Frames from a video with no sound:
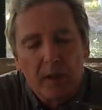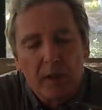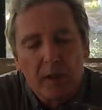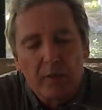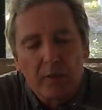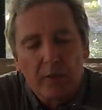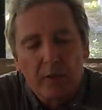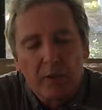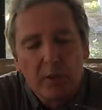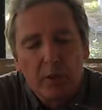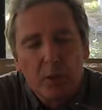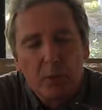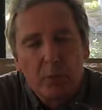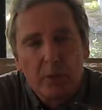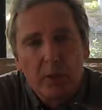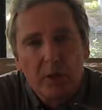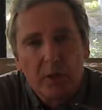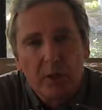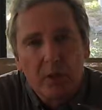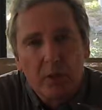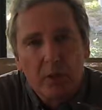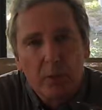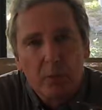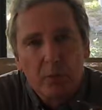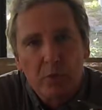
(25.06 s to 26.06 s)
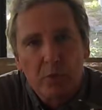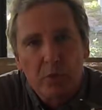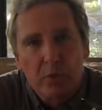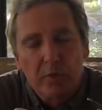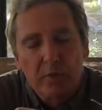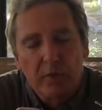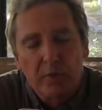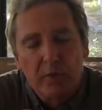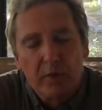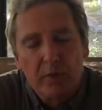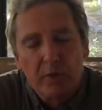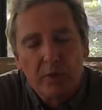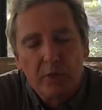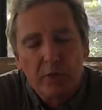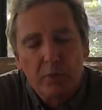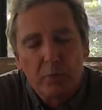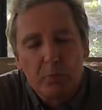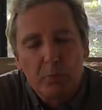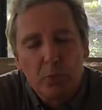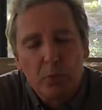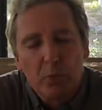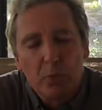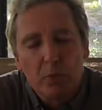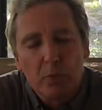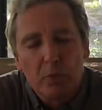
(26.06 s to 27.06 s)
Every loop that comes off of this
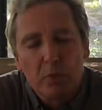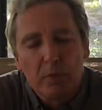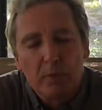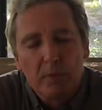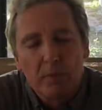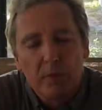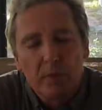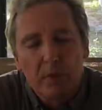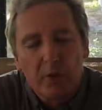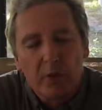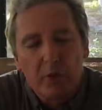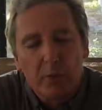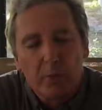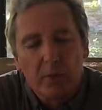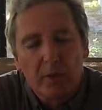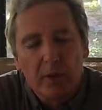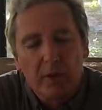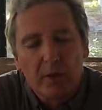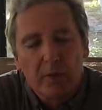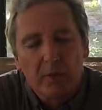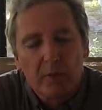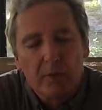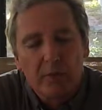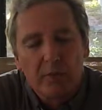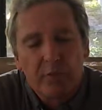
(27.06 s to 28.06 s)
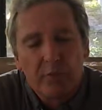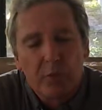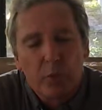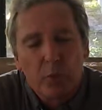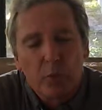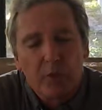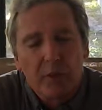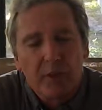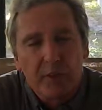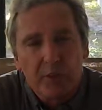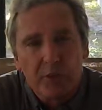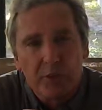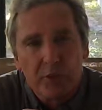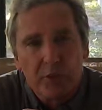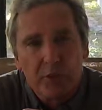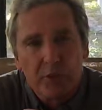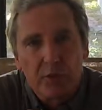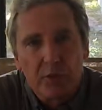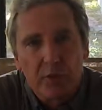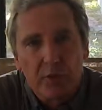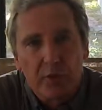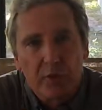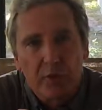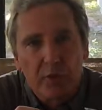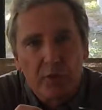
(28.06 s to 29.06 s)
spool is about 4 inches,
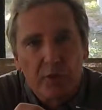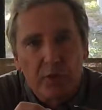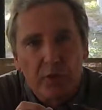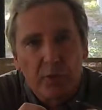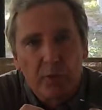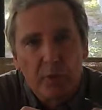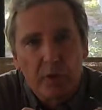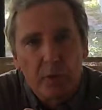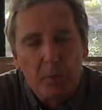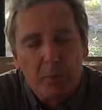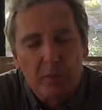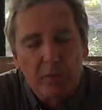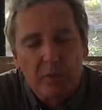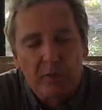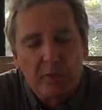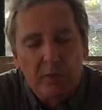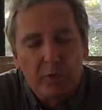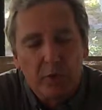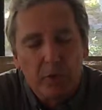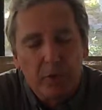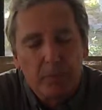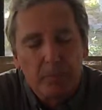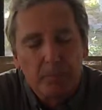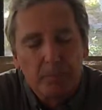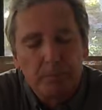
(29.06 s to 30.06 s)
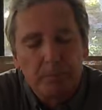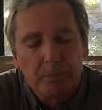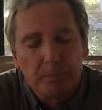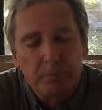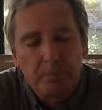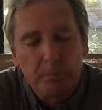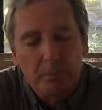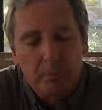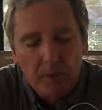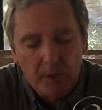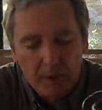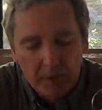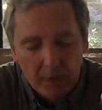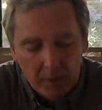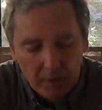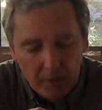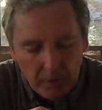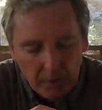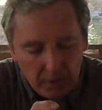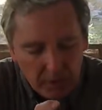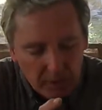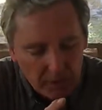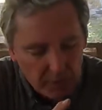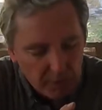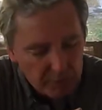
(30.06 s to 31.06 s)
so there's 3 per foot.
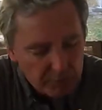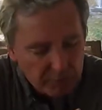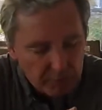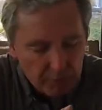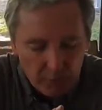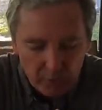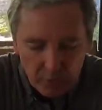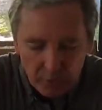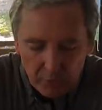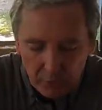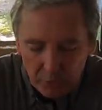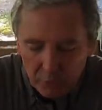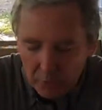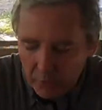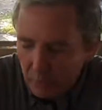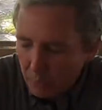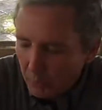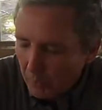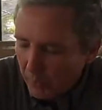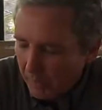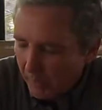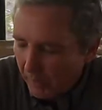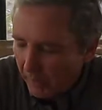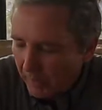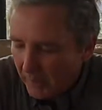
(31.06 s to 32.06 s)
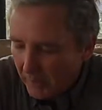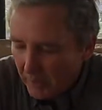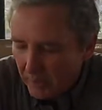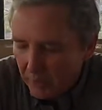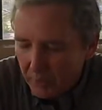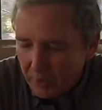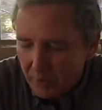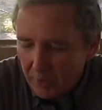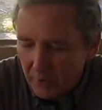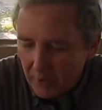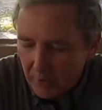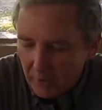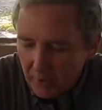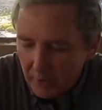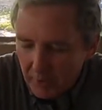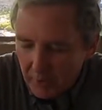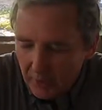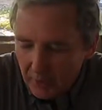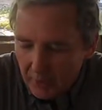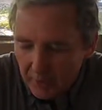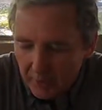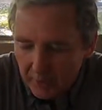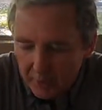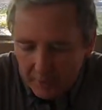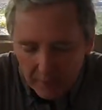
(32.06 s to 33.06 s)
Now if you use one of these
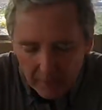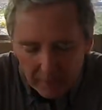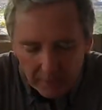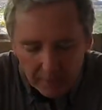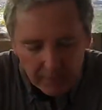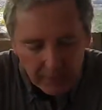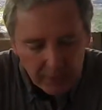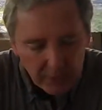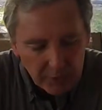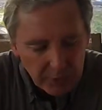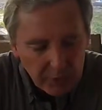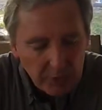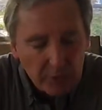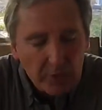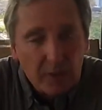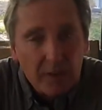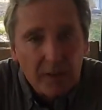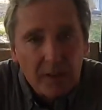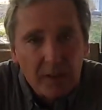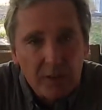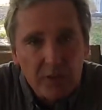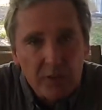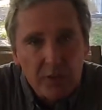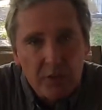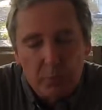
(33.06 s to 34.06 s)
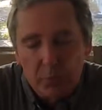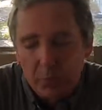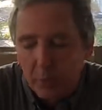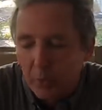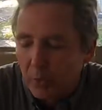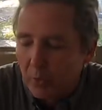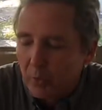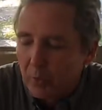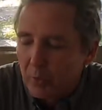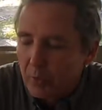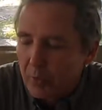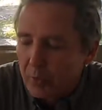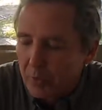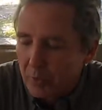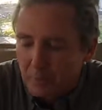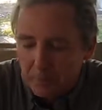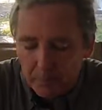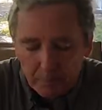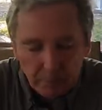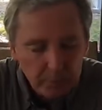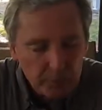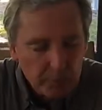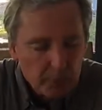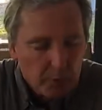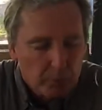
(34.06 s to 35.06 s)
electric line spoolers,
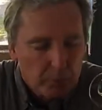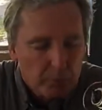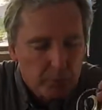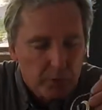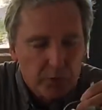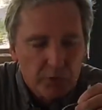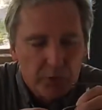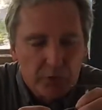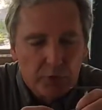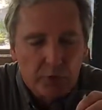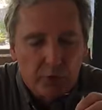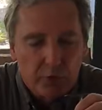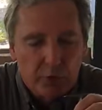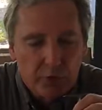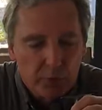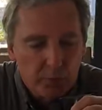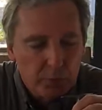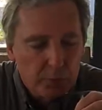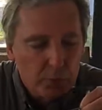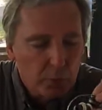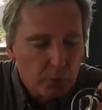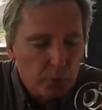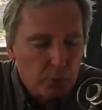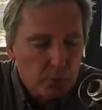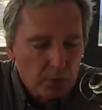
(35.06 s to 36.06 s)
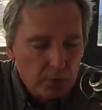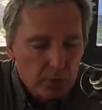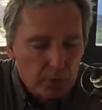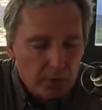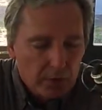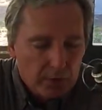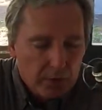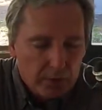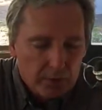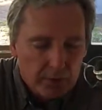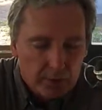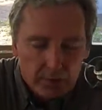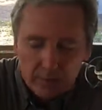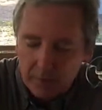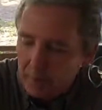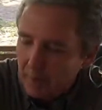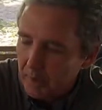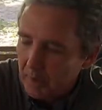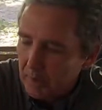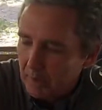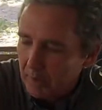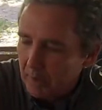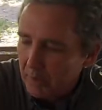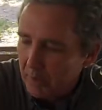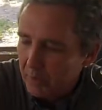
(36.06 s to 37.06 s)
put your spool on
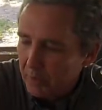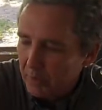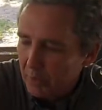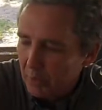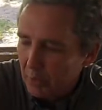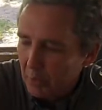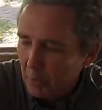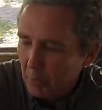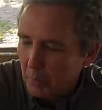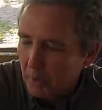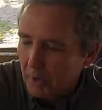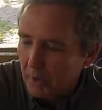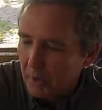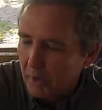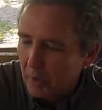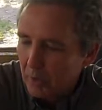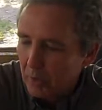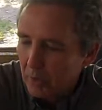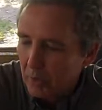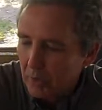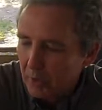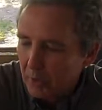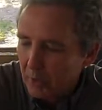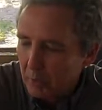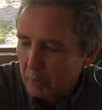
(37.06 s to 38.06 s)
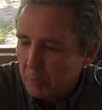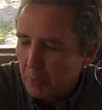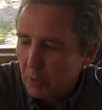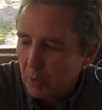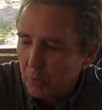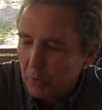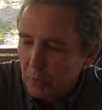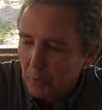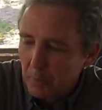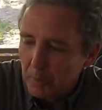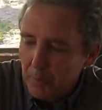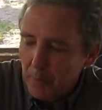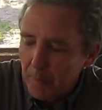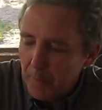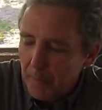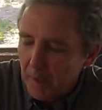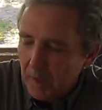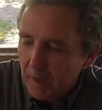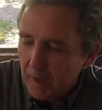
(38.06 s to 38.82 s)
this arbor here on the motor